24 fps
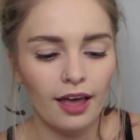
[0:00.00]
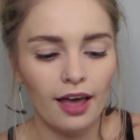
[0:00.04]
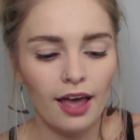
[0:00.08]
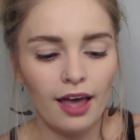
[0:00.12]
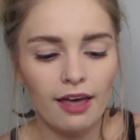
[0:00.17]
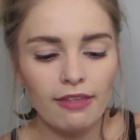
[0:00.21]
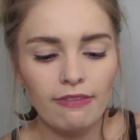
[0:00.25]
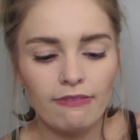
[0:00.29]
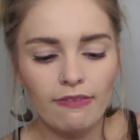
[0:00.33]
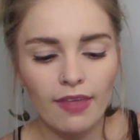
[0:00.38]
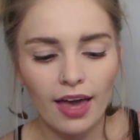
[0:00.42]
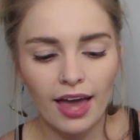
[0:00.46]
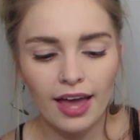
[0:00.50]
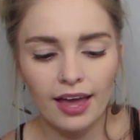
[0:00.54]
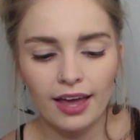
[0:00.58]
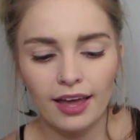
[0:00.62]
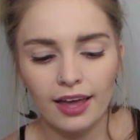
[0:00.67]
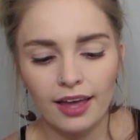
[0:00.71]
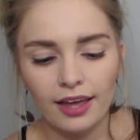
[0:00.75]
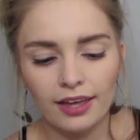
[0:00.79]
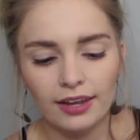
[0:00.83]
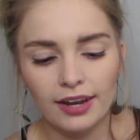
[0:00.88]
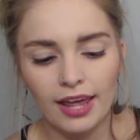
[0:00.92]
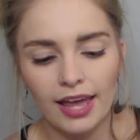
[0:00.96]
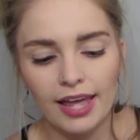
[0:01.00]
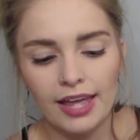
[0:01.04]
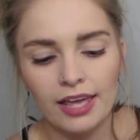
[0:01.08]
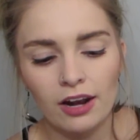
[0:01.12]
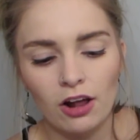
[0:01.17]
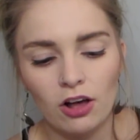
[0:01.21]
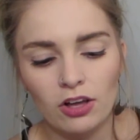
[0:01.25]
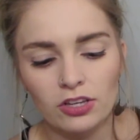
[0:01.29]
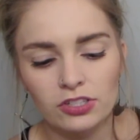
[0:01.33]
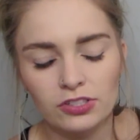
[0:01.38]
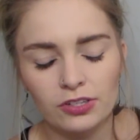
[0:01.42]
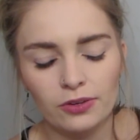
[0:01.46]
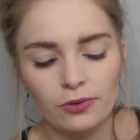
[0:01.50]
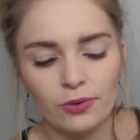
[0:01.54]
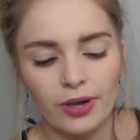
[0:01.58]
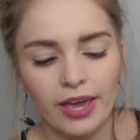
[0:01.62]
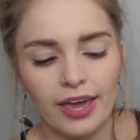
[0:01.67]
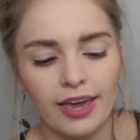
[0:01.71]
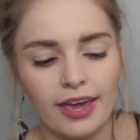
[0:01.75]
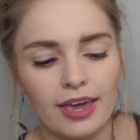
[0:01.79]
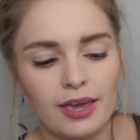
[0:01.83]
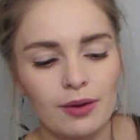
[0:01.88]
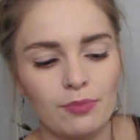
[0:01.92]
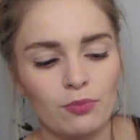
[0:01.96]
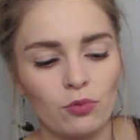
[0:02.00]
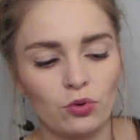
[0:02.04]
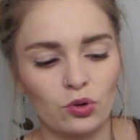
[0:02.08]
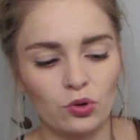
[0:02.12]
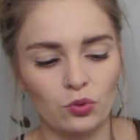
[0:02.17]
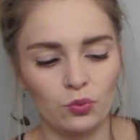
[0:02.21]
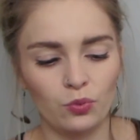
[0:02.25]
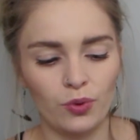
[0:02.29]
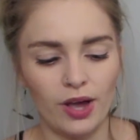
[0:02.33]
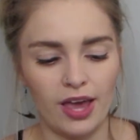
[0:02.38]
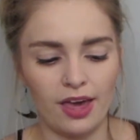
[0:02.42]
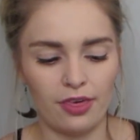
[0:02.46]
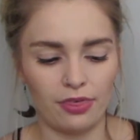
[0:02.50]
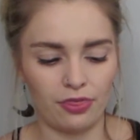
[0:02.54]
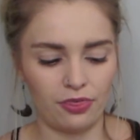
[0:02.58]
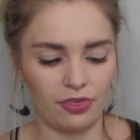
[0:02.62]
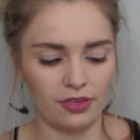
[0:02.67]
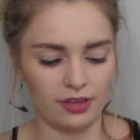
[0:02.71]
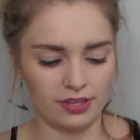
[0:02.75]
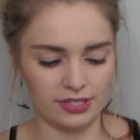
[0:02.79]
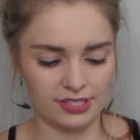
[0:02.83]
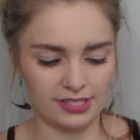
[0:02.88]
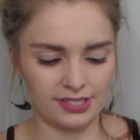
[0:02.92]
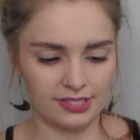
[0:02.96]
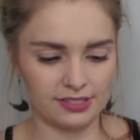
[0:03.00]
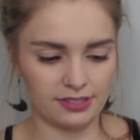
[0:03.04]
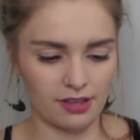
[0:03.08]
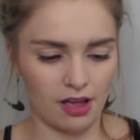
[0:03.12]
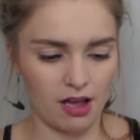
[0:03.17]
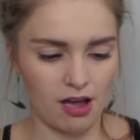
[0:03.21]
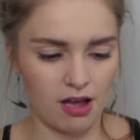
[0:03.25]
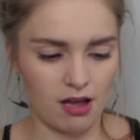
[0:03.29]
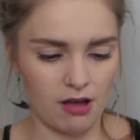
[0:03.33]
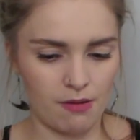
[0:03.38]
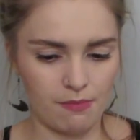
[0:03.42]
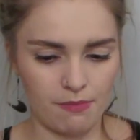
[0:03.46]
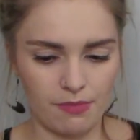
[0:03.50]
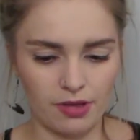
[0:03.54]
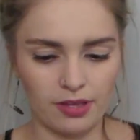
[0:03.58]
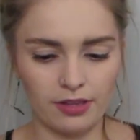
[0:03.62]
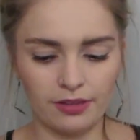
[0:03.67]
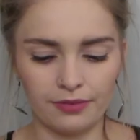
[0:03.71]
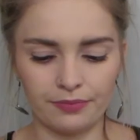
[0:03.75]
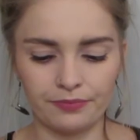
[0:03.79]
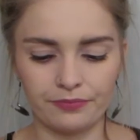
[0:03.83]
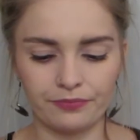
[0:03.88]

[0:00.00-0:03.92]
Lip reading: And then it also came with some